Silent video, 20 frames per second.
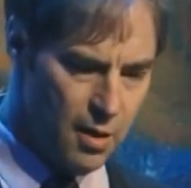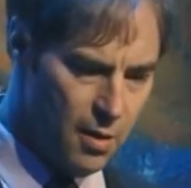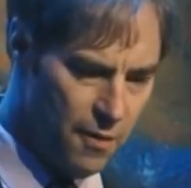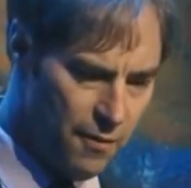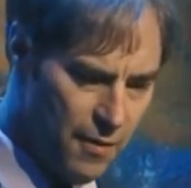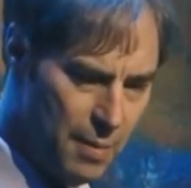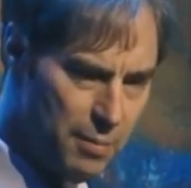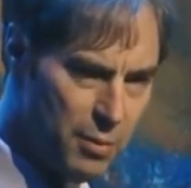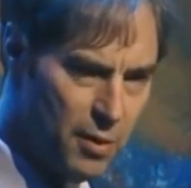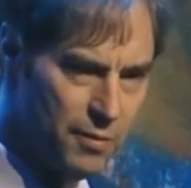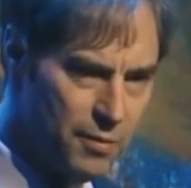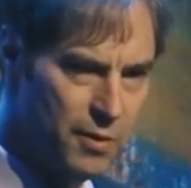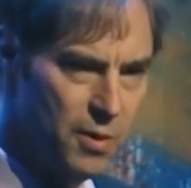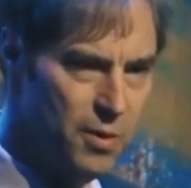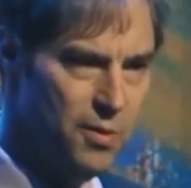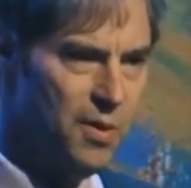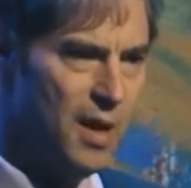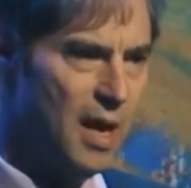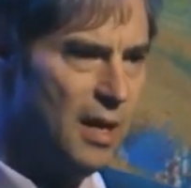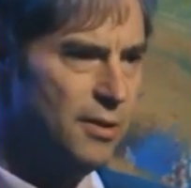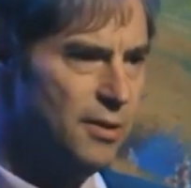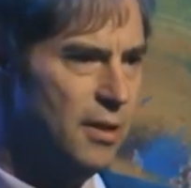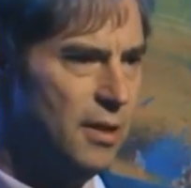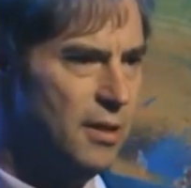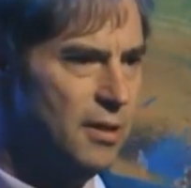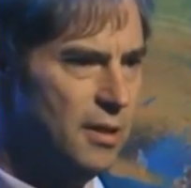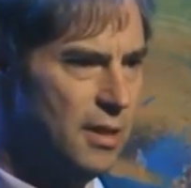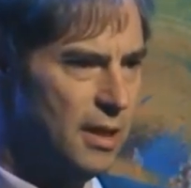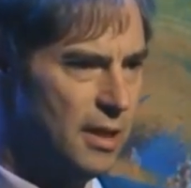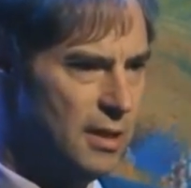November of
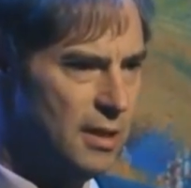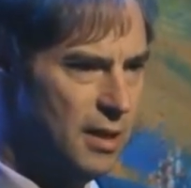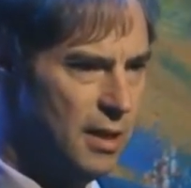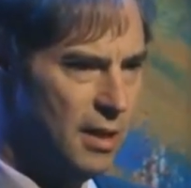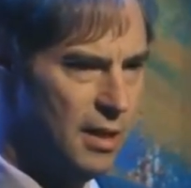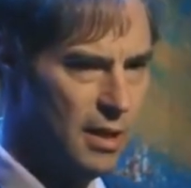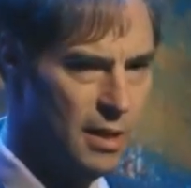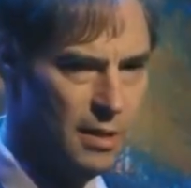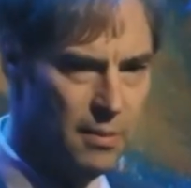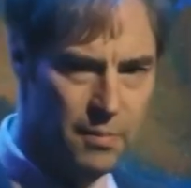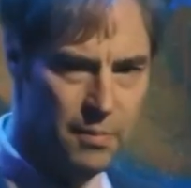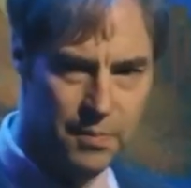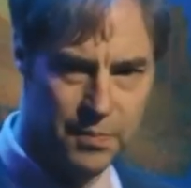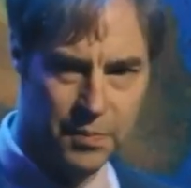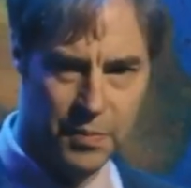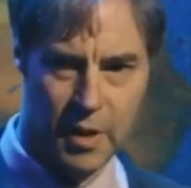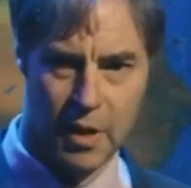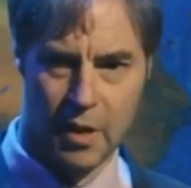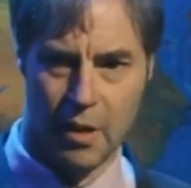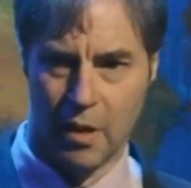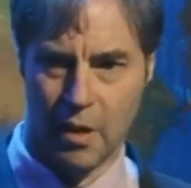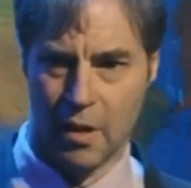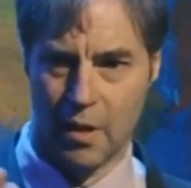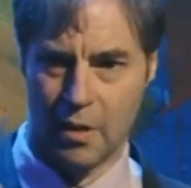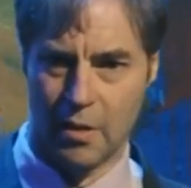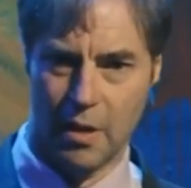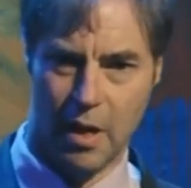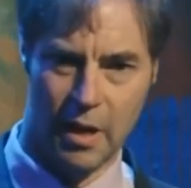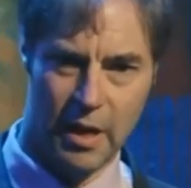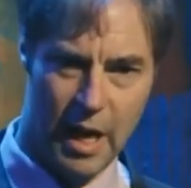2016,
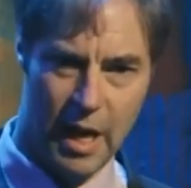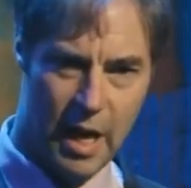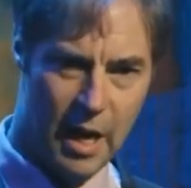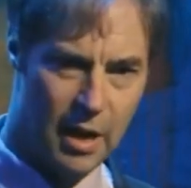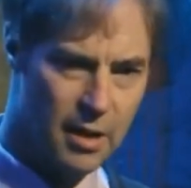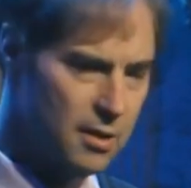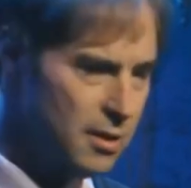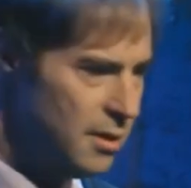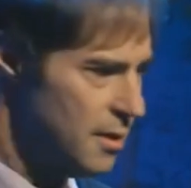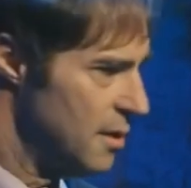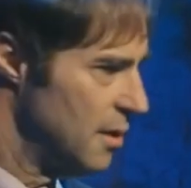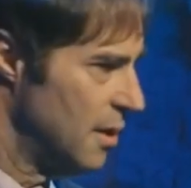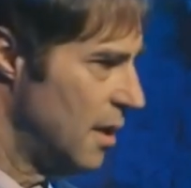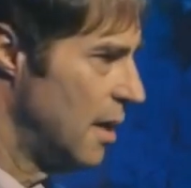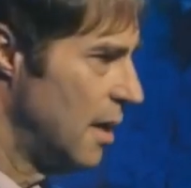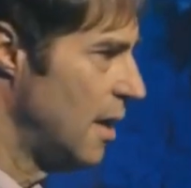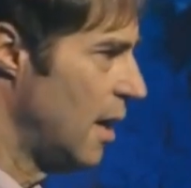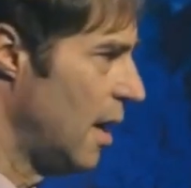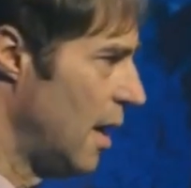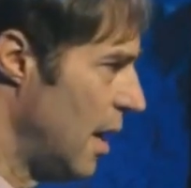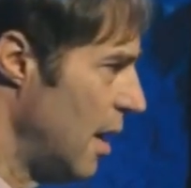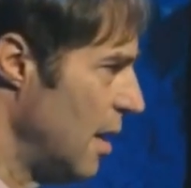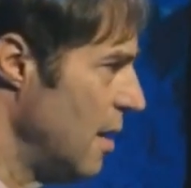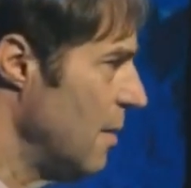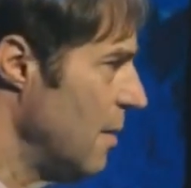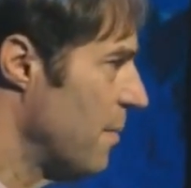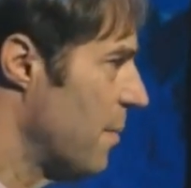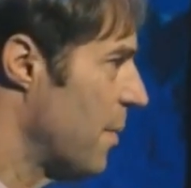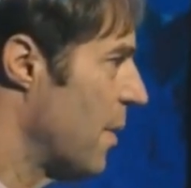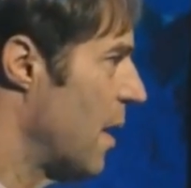Doug Axe and
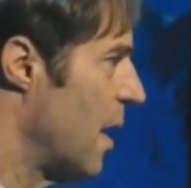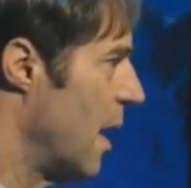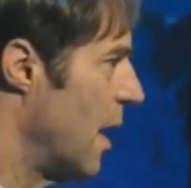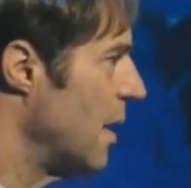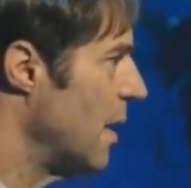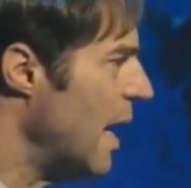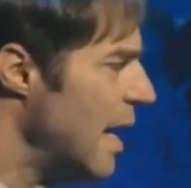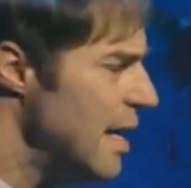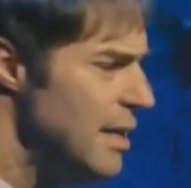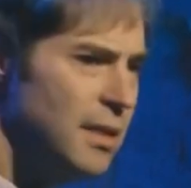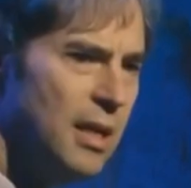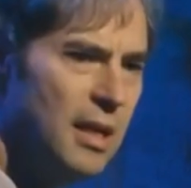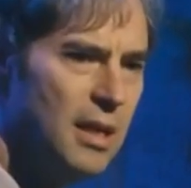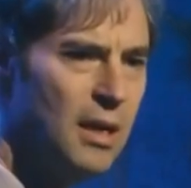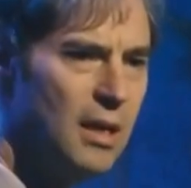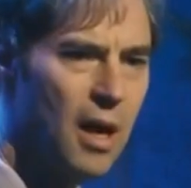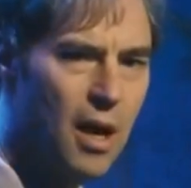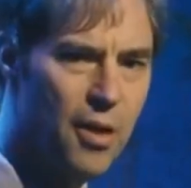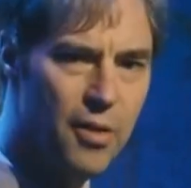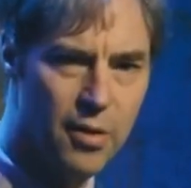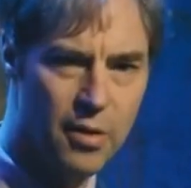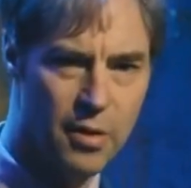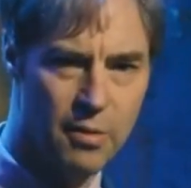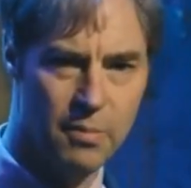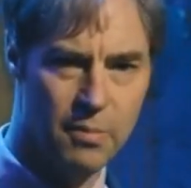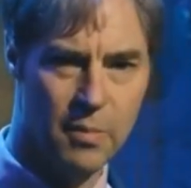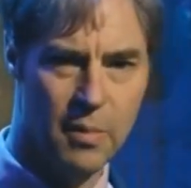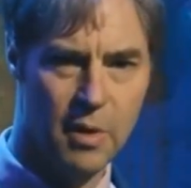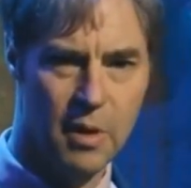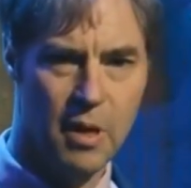I and 18
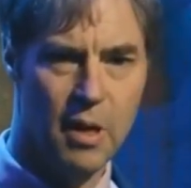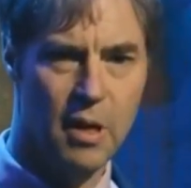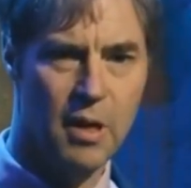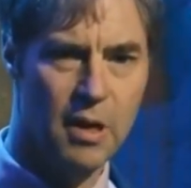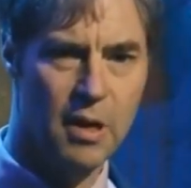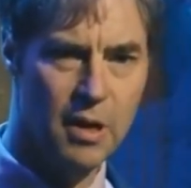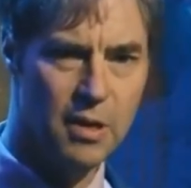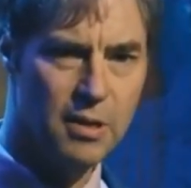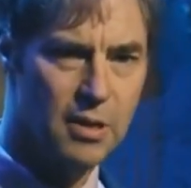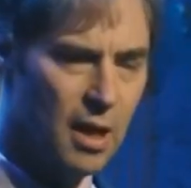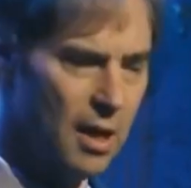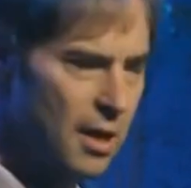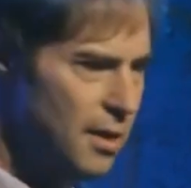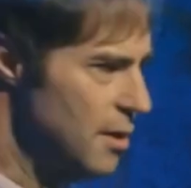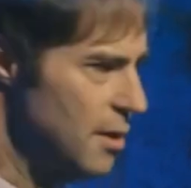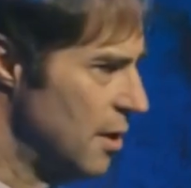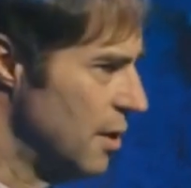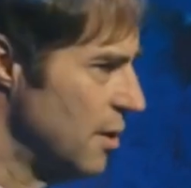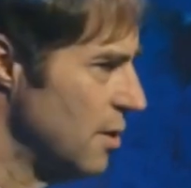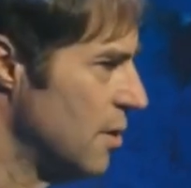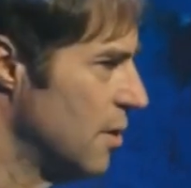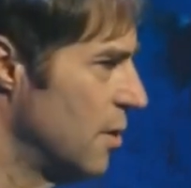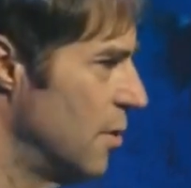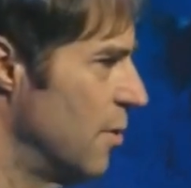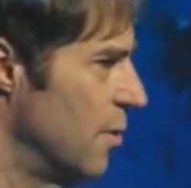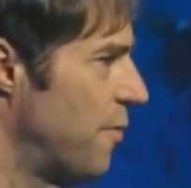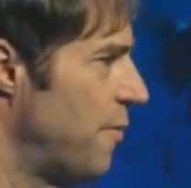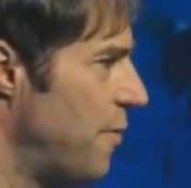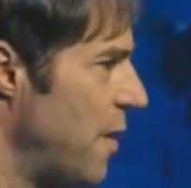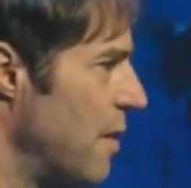other scientists
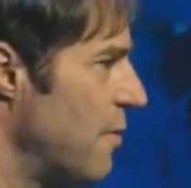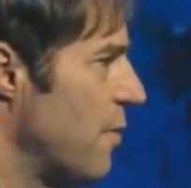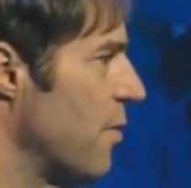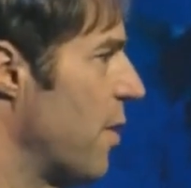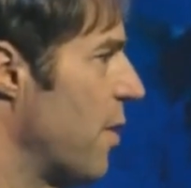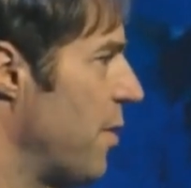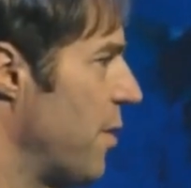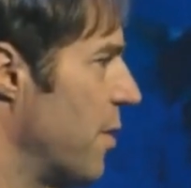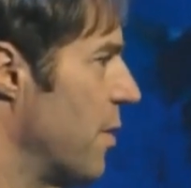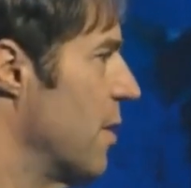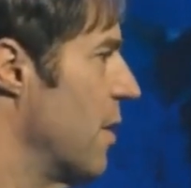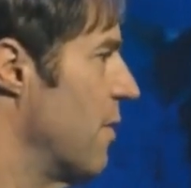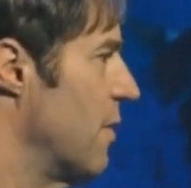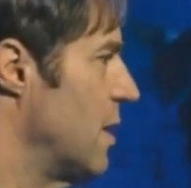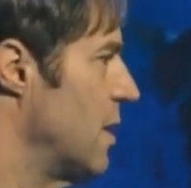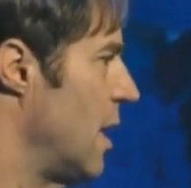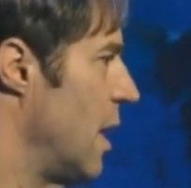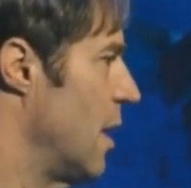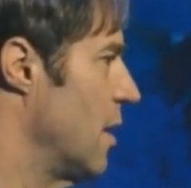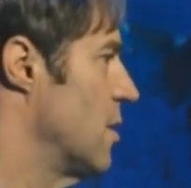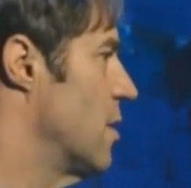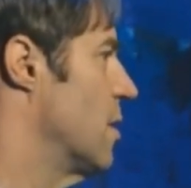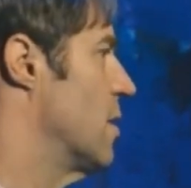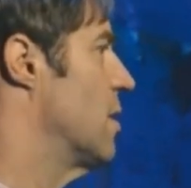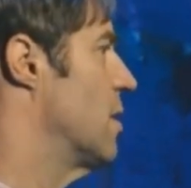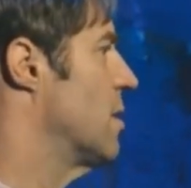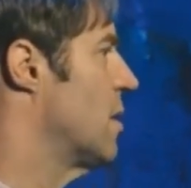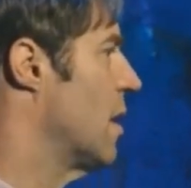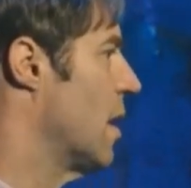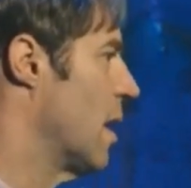who favor the theory of
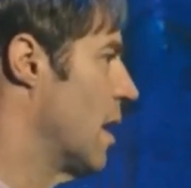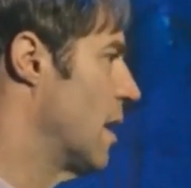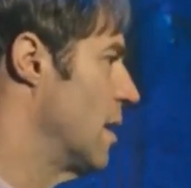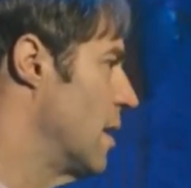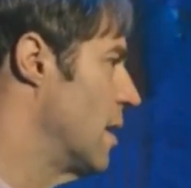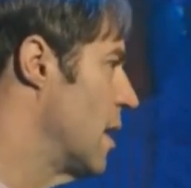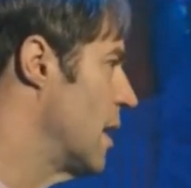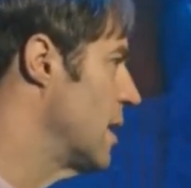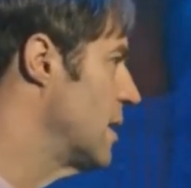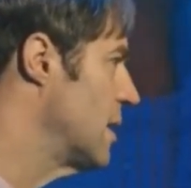intelligent design